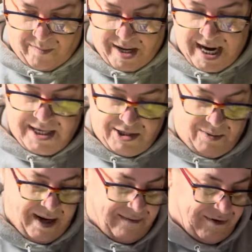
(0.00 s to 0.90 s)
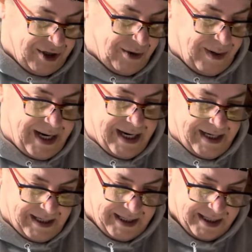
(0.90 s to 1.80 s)
I do have two
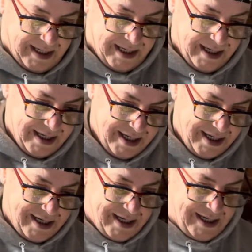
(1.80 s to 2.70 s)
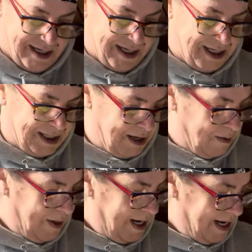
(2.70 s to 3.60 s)
ends to
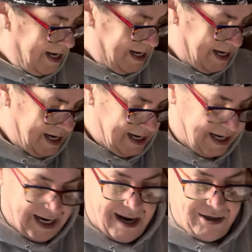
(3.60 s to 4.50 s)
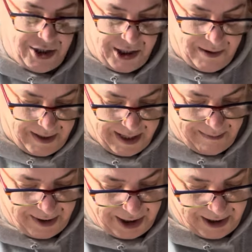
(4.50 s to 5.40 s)
sew in, and I'll show
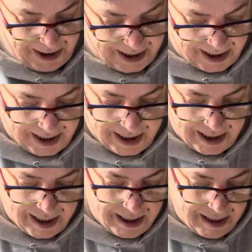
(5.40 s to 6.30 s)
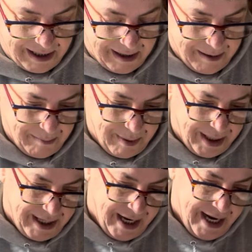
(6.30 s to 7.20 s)
them to you
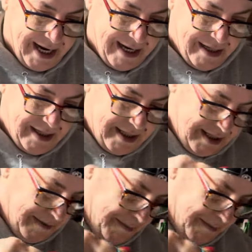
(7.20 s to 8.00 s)
because